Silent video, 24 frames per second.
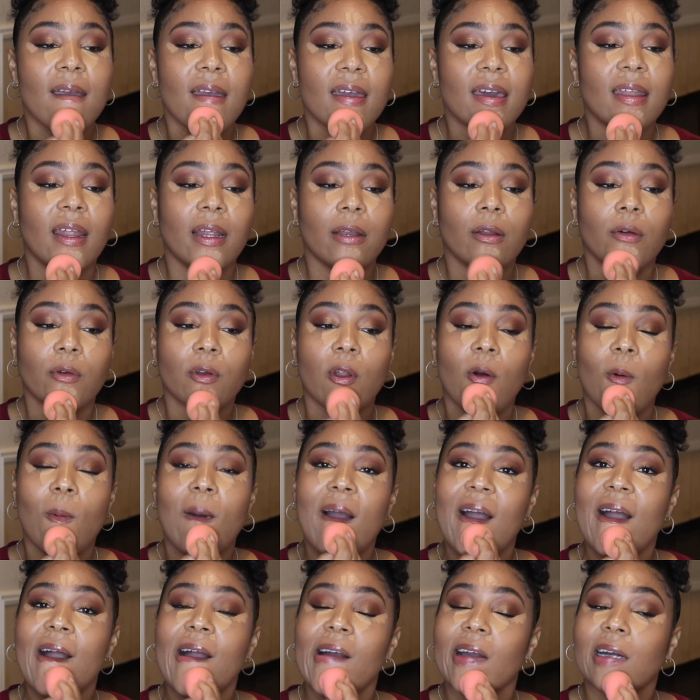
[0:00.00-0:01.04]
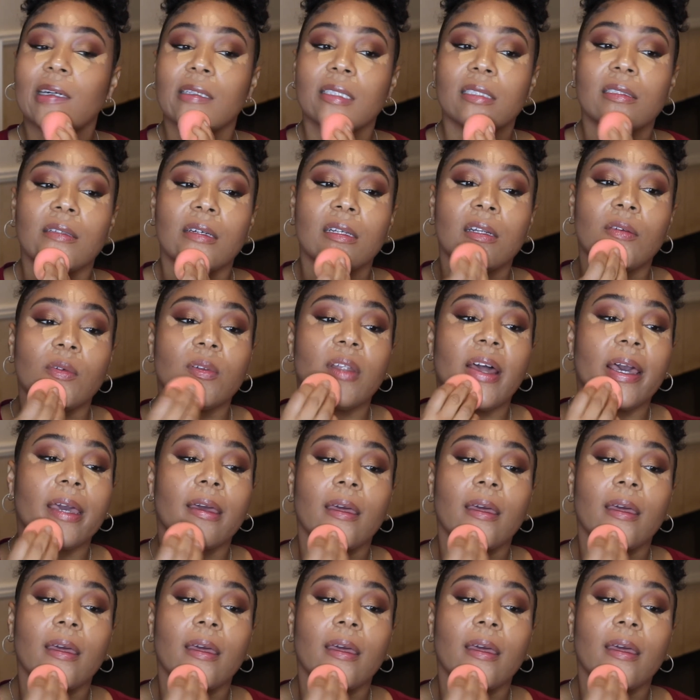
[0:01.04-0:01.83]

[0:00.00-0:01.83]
And I don't know why, because I don't like